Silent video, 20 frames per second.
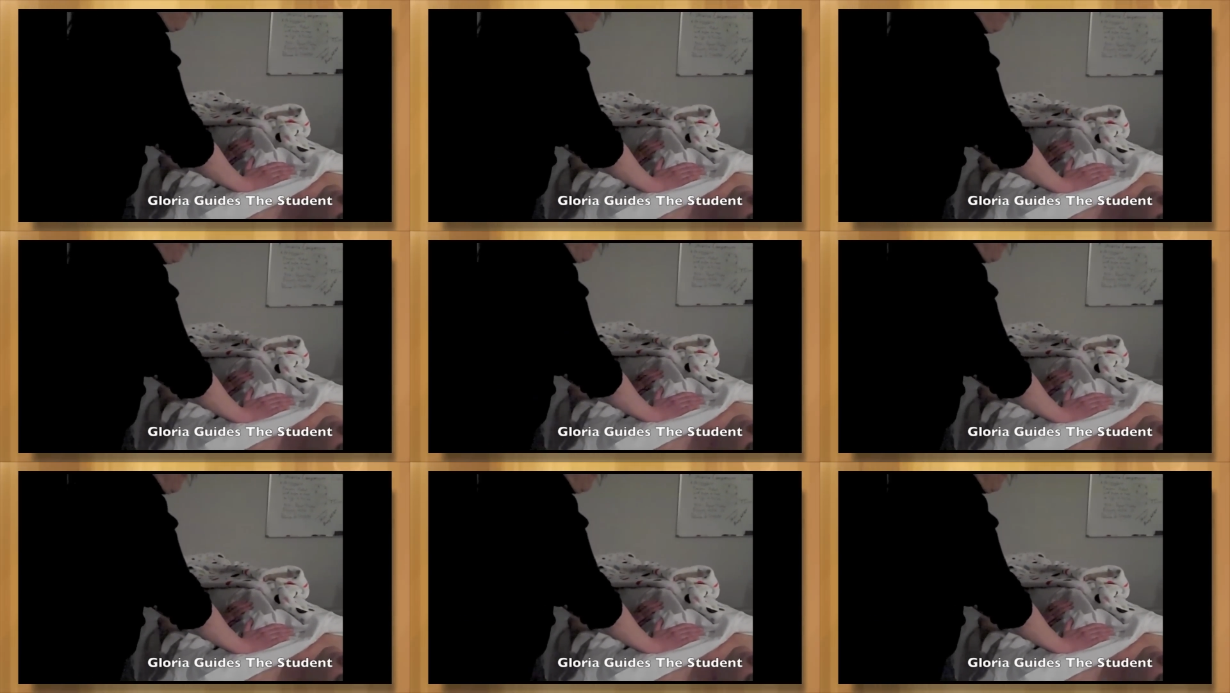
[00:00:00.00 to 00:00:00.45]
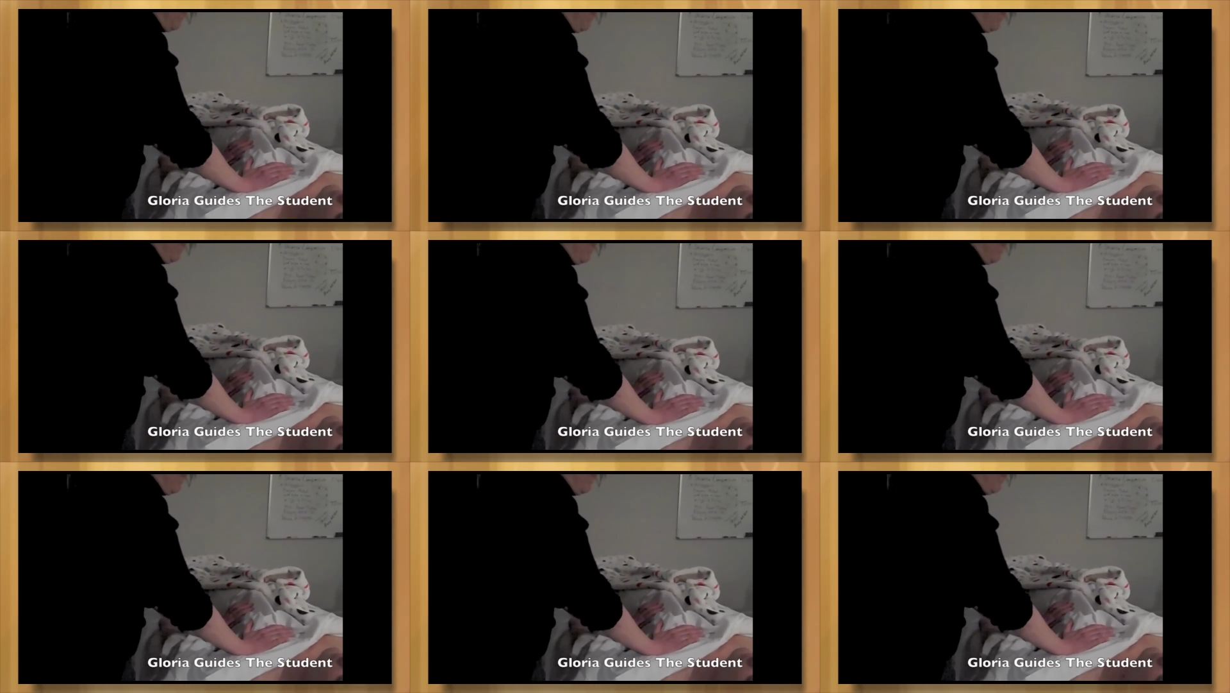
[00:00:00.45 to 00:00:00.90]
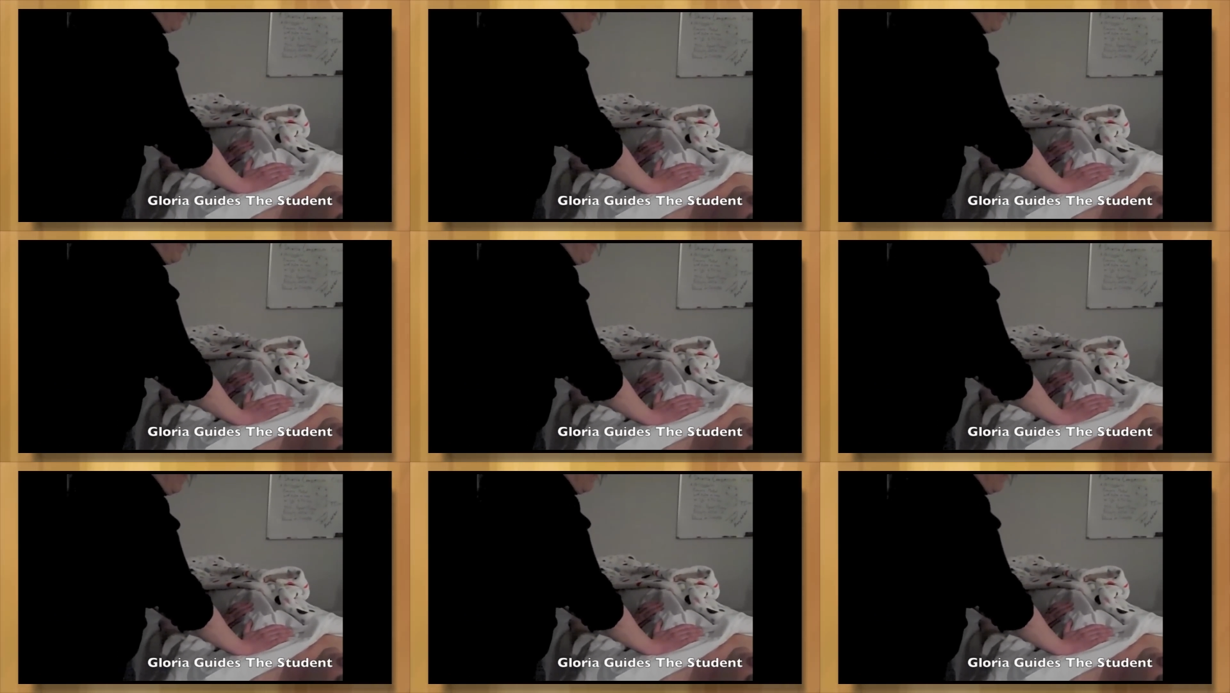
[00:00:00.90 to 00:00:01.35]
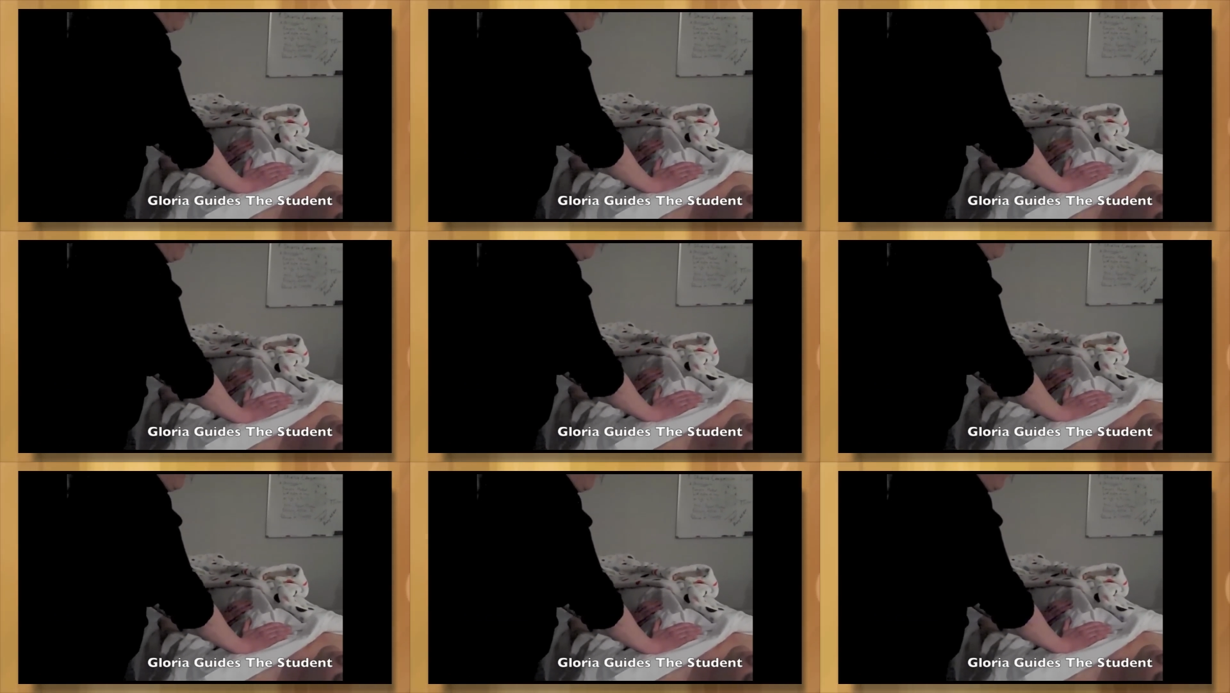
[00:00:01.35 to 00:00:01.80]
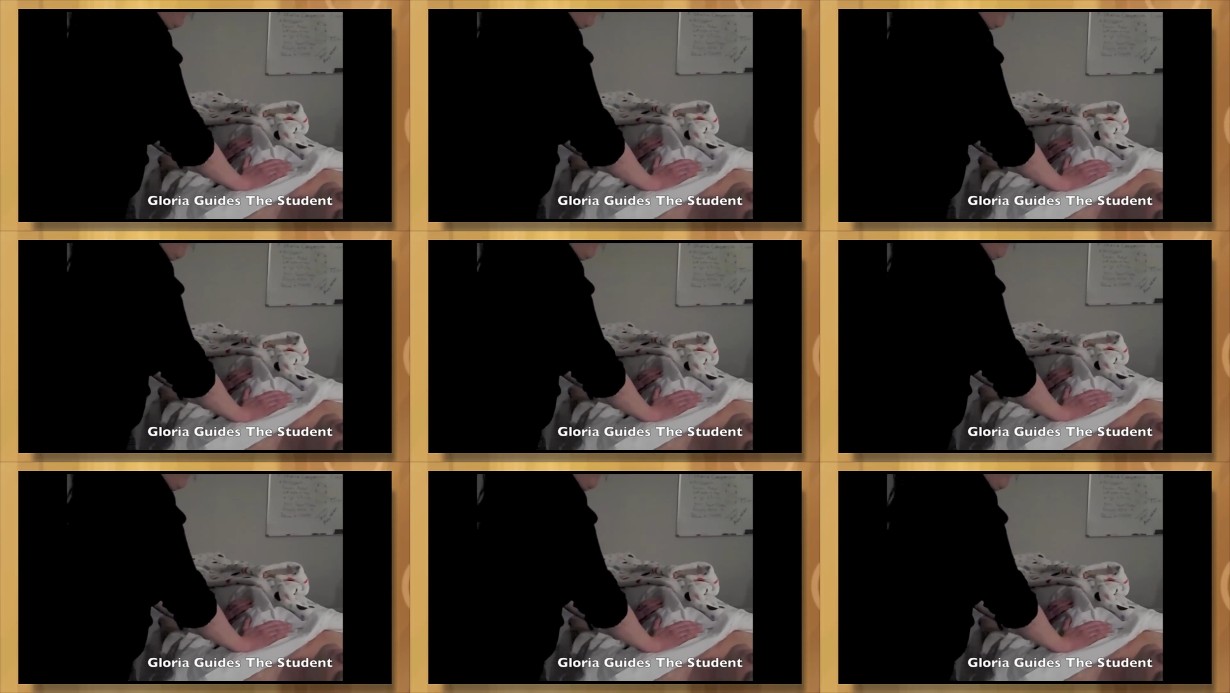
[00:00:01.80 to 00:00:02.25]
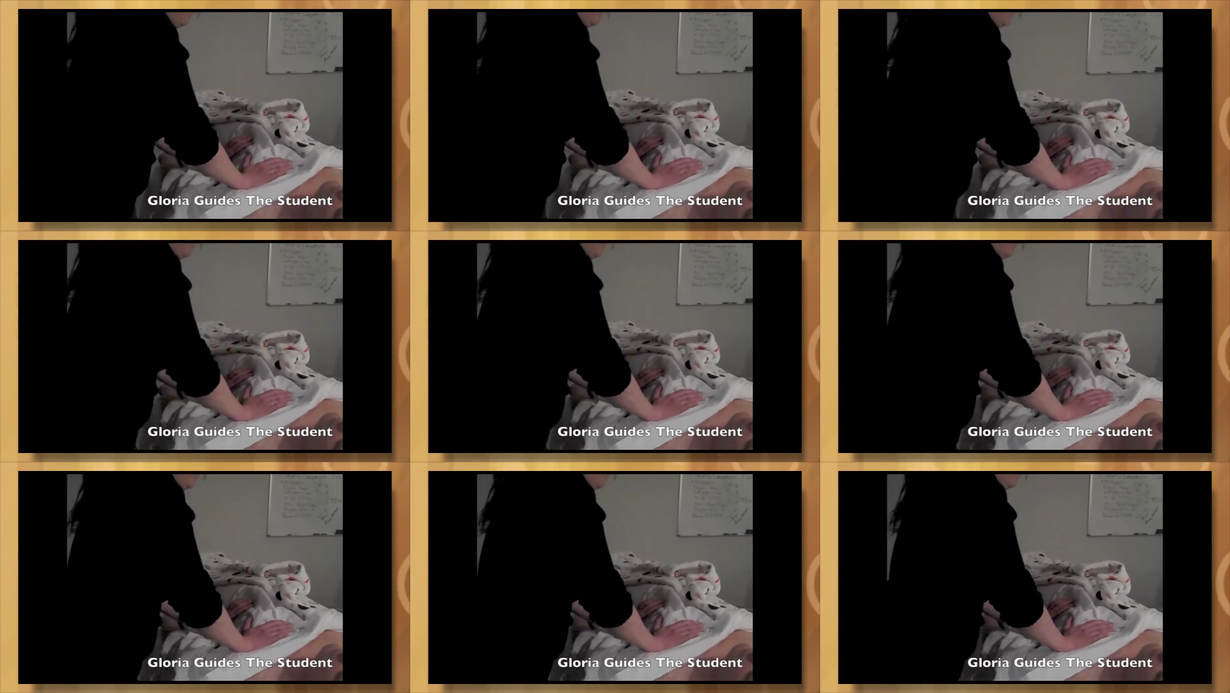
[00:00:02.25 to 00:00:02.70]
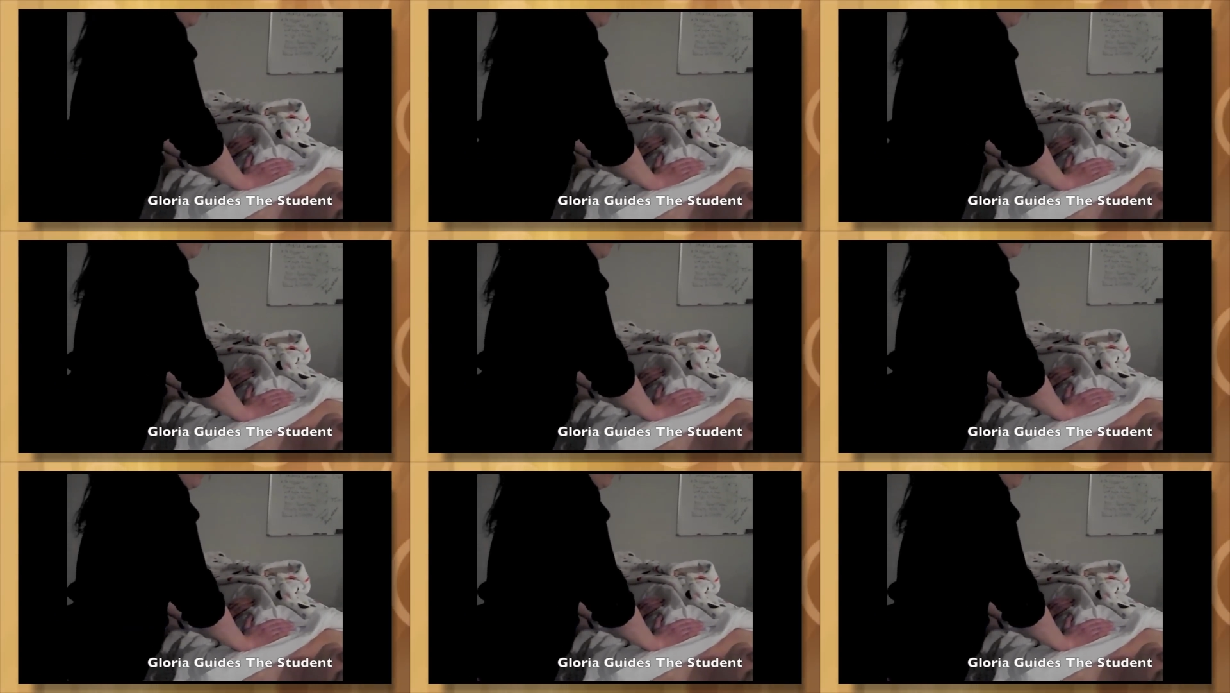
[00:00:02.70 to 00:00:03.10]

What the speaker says: (no speaker visible)